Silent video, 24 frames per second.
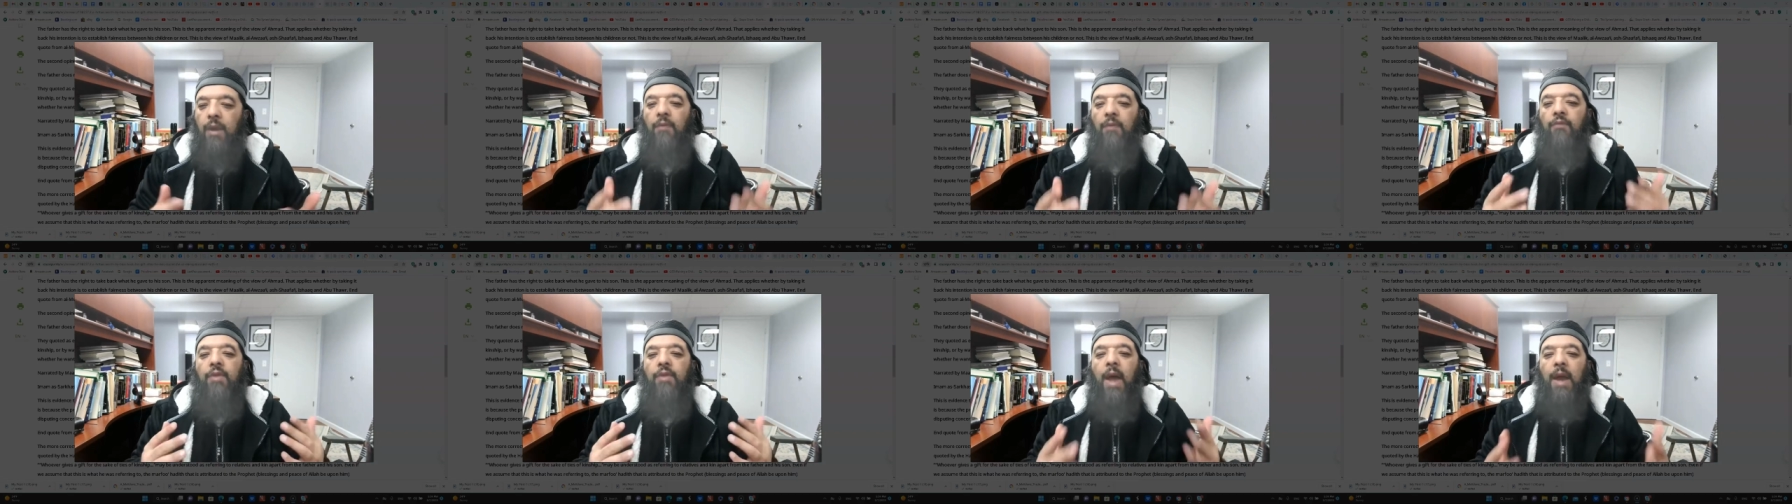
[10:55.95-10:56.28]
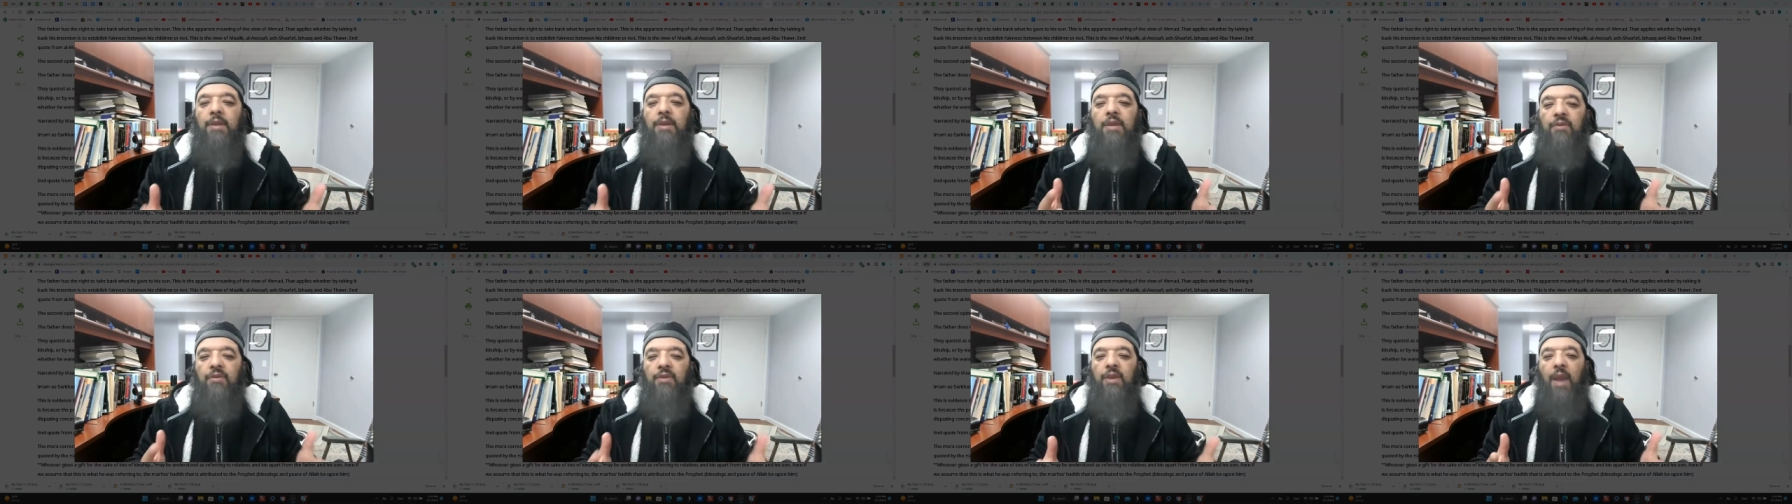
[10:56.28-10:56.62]
If
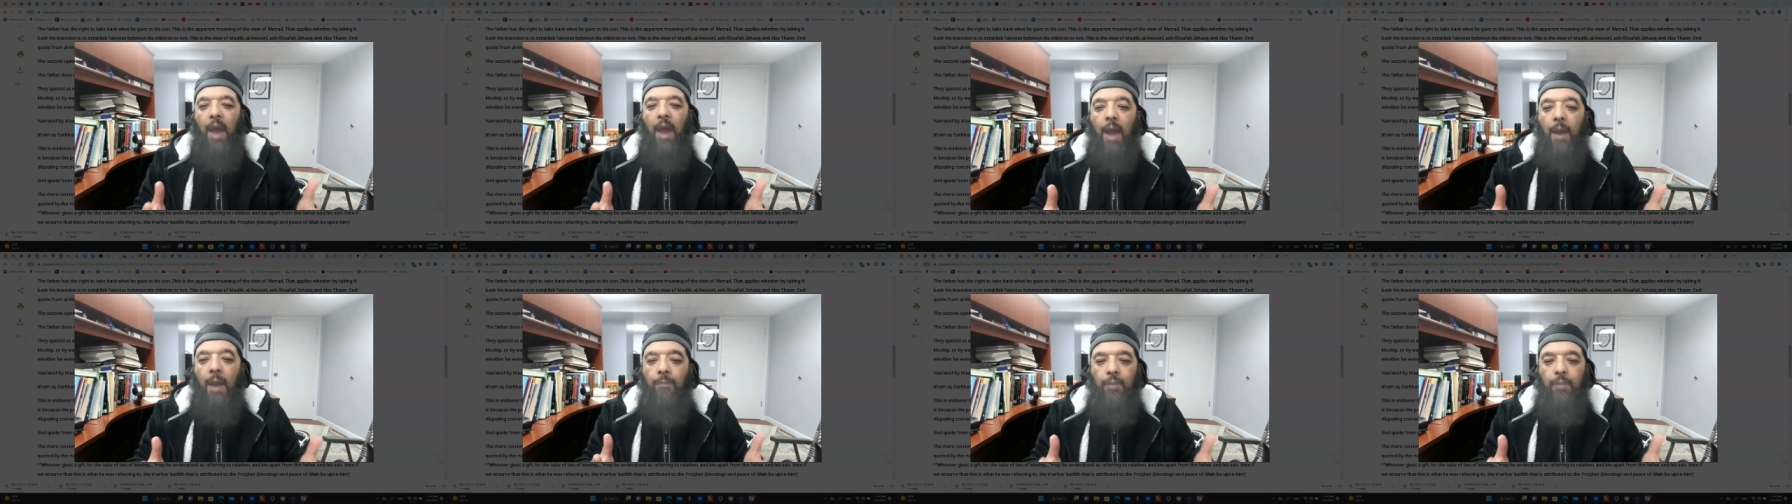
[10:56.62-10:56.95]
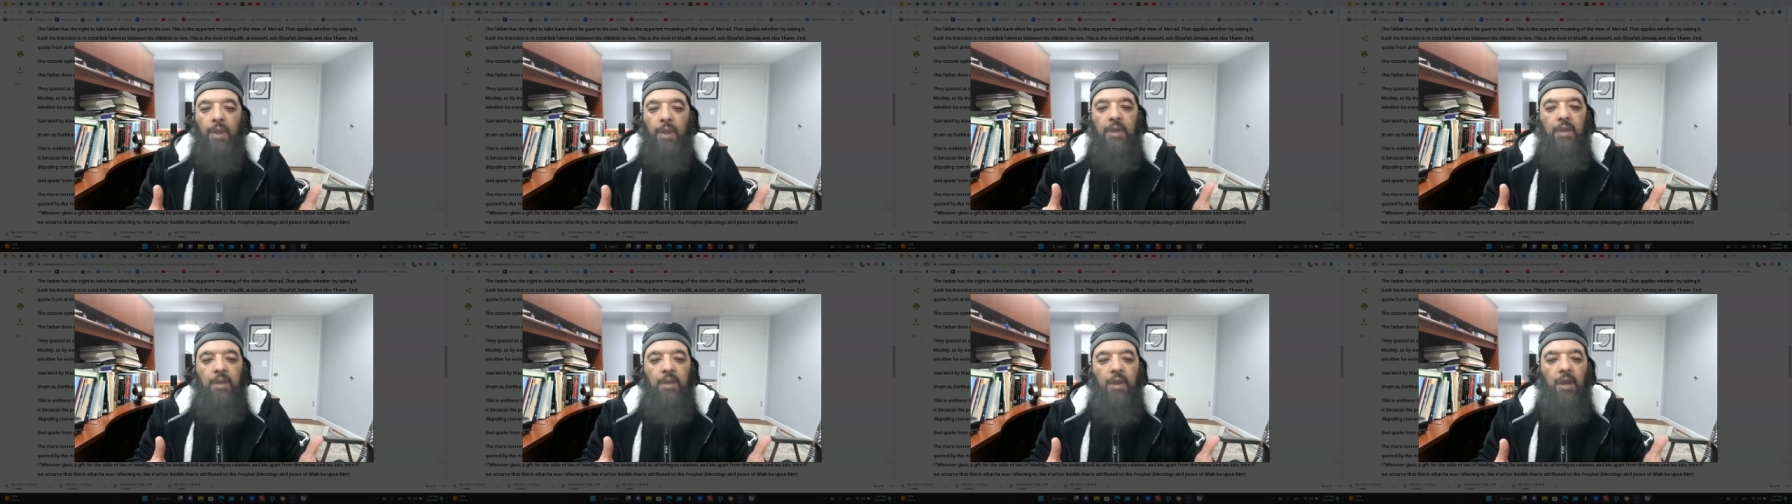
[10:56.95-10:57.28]
that doesn't
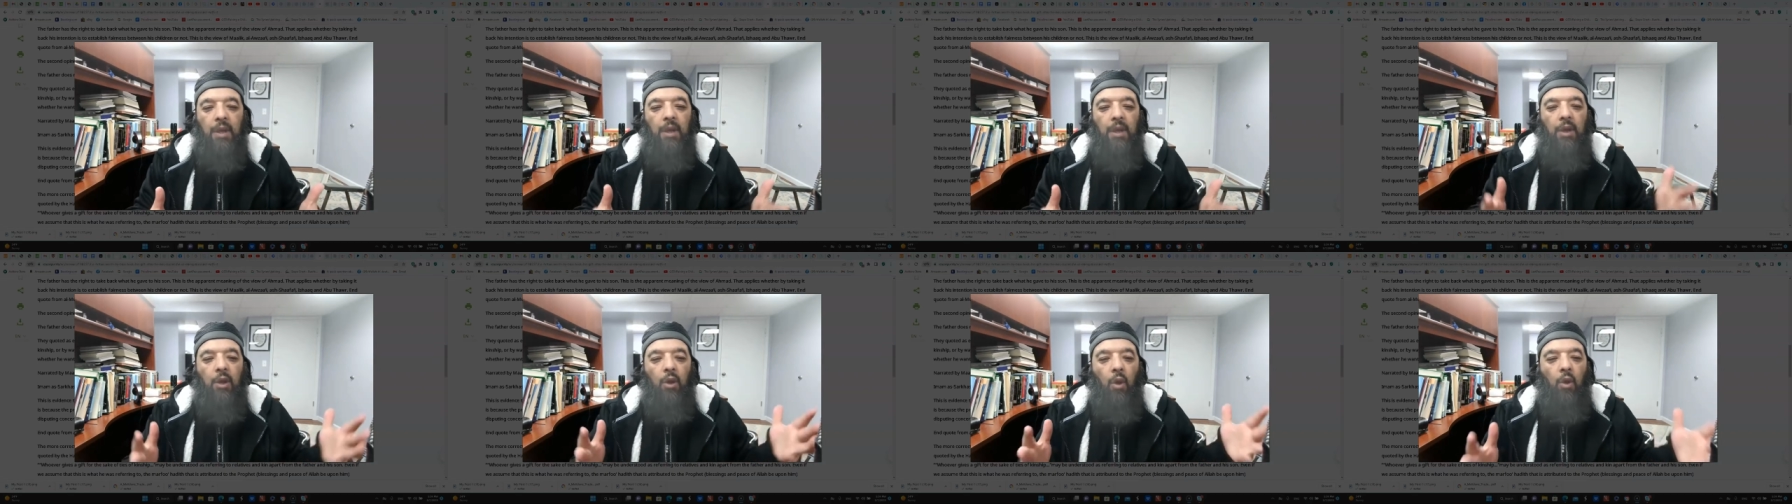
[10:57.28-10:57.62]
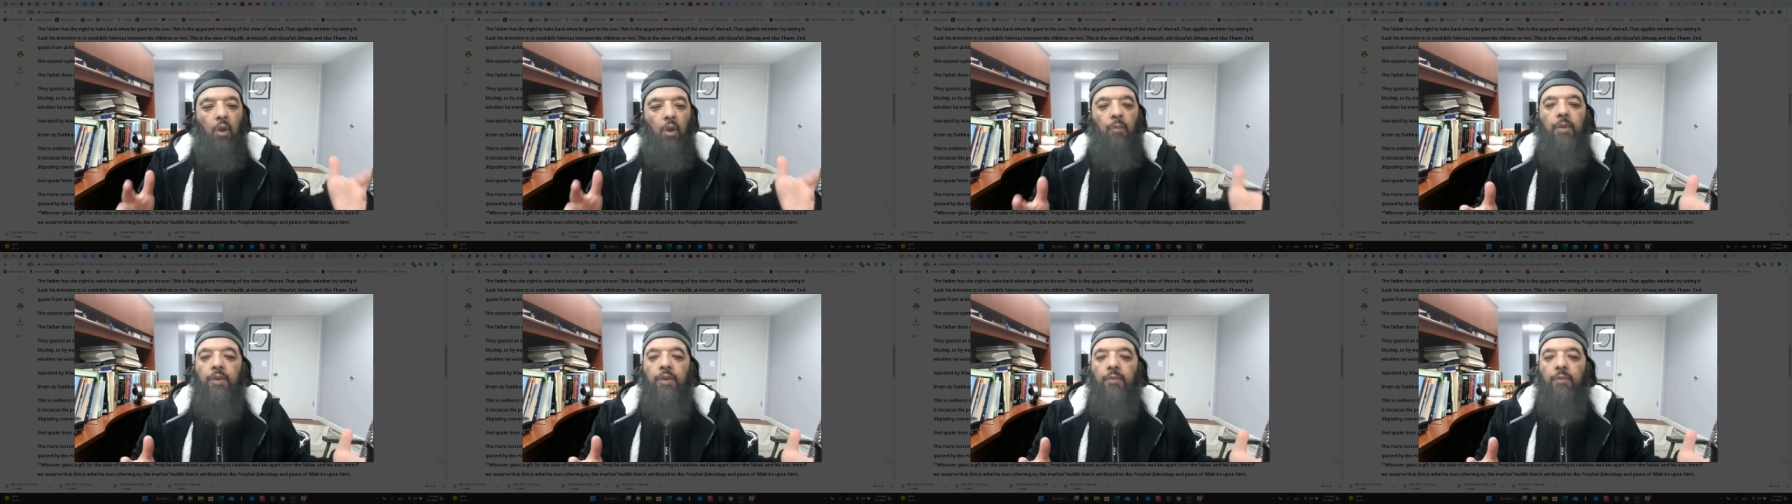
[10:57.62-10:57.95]
happen,
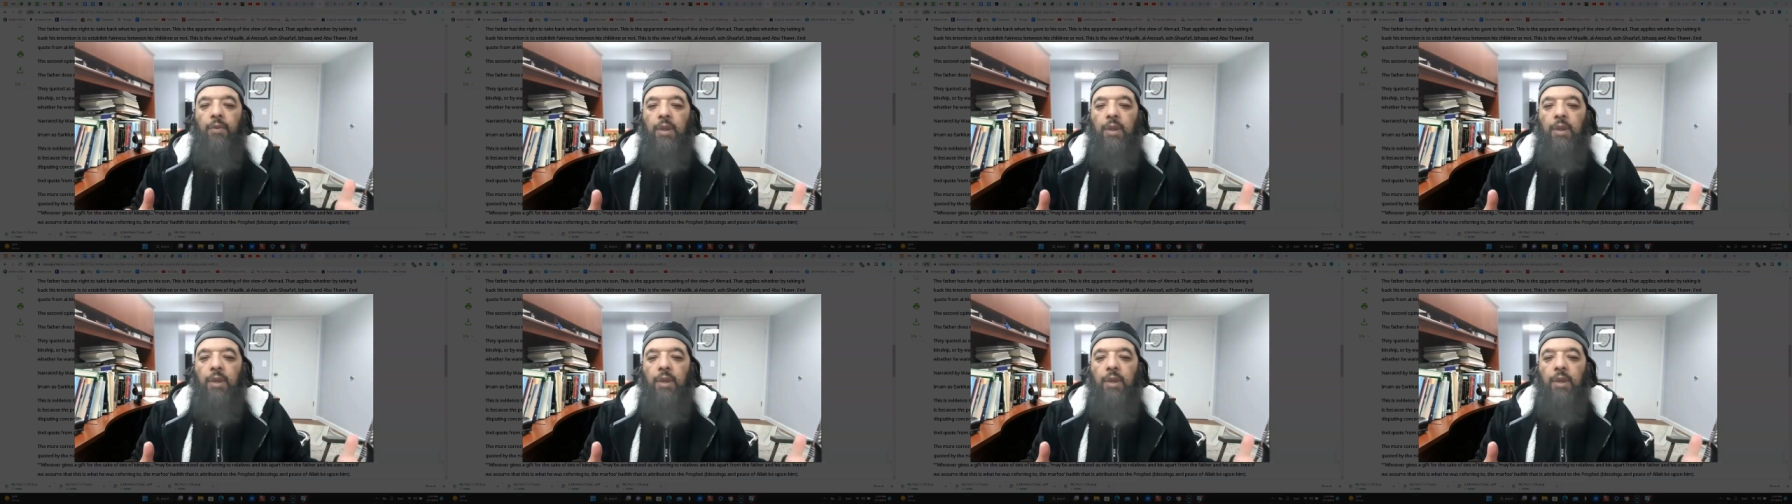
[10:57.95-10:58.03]
Umar